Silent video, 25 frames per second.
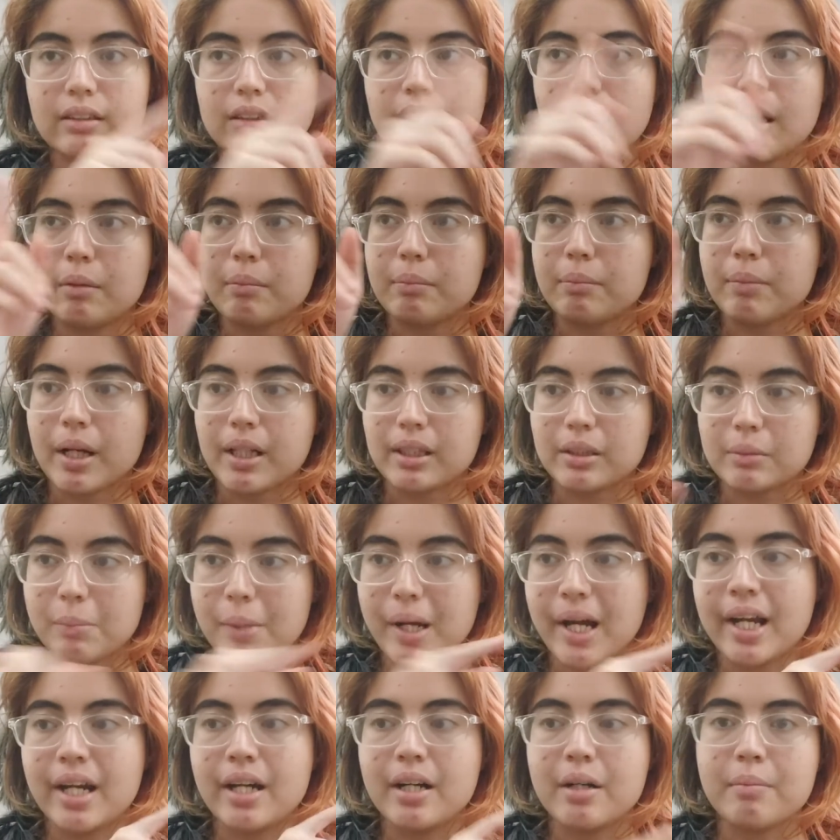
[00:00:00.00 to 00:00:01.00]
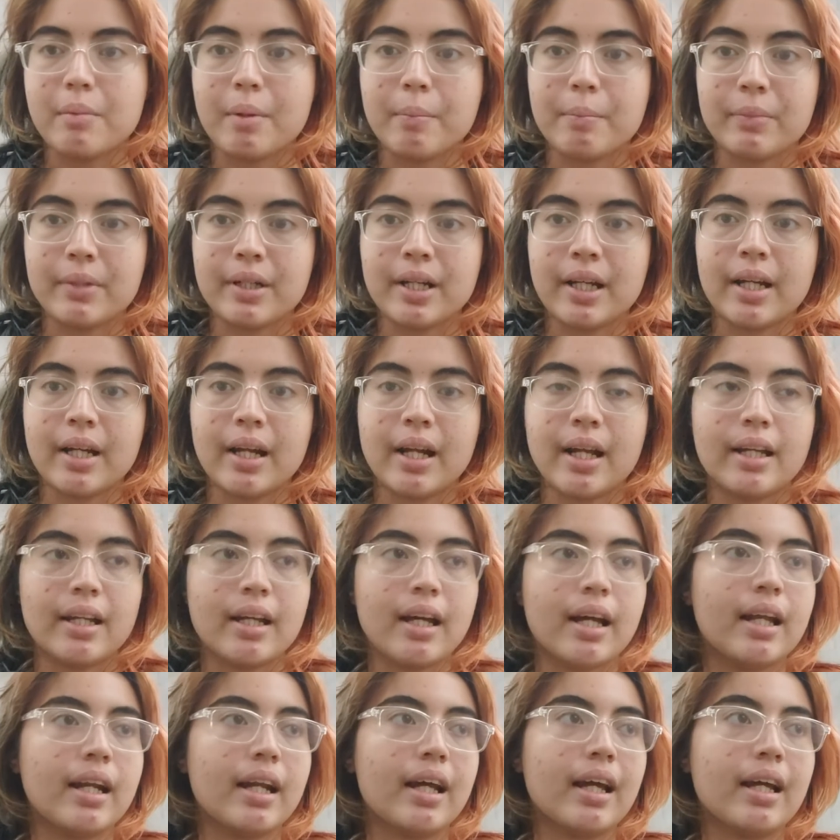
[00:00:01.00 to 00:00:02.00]
that passed by, I remember, and
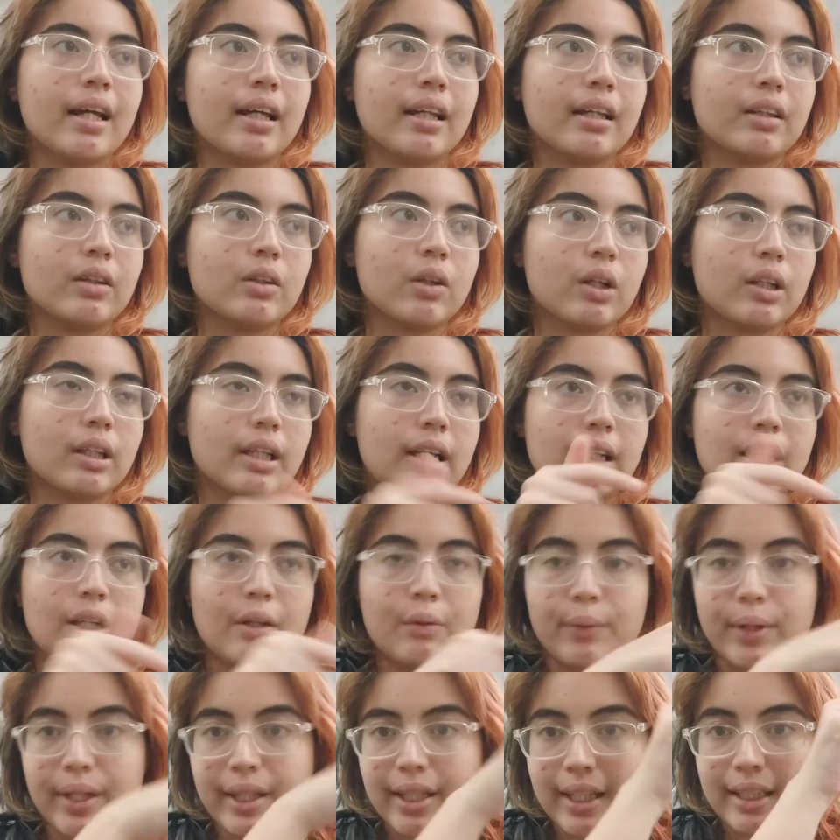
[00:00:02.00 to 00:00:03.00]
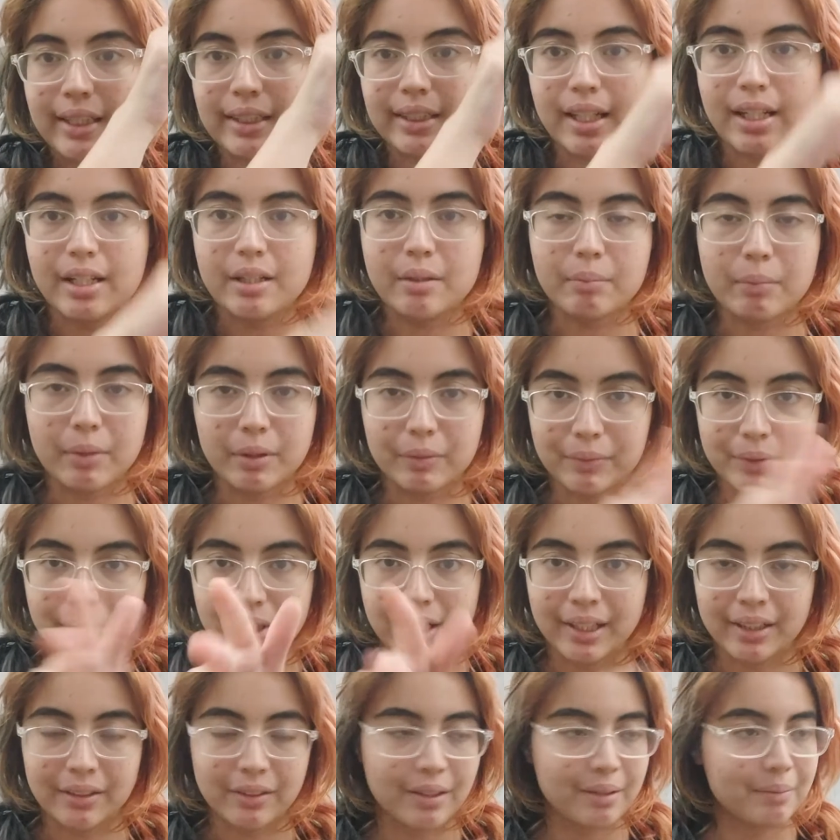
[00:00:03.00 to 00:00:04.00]
I thought that they went that side, but we'll
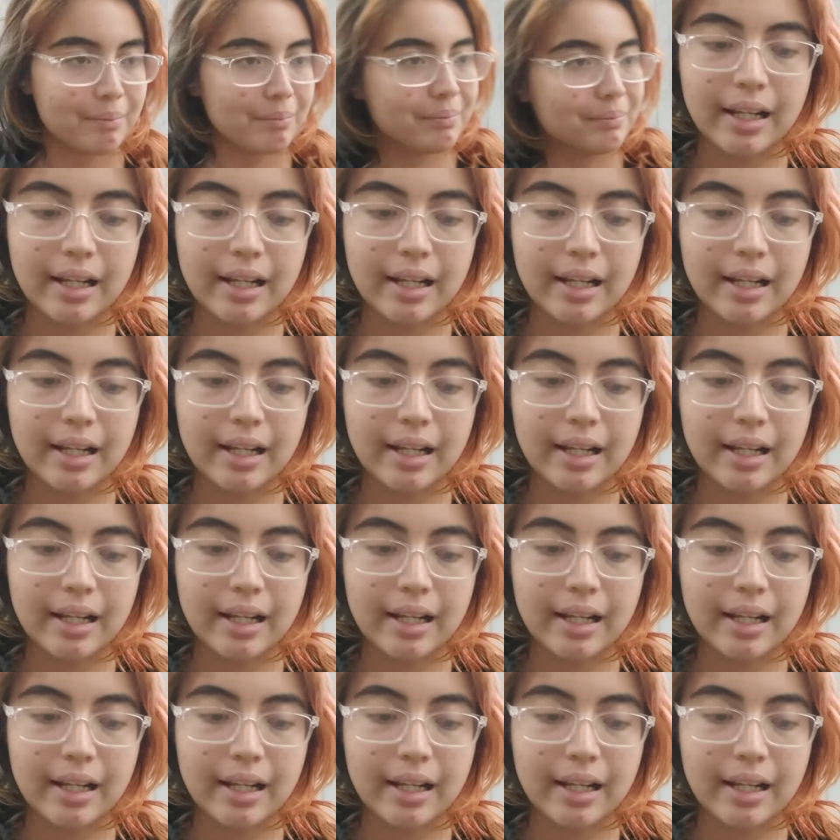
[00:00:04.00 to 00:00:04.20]
get to them.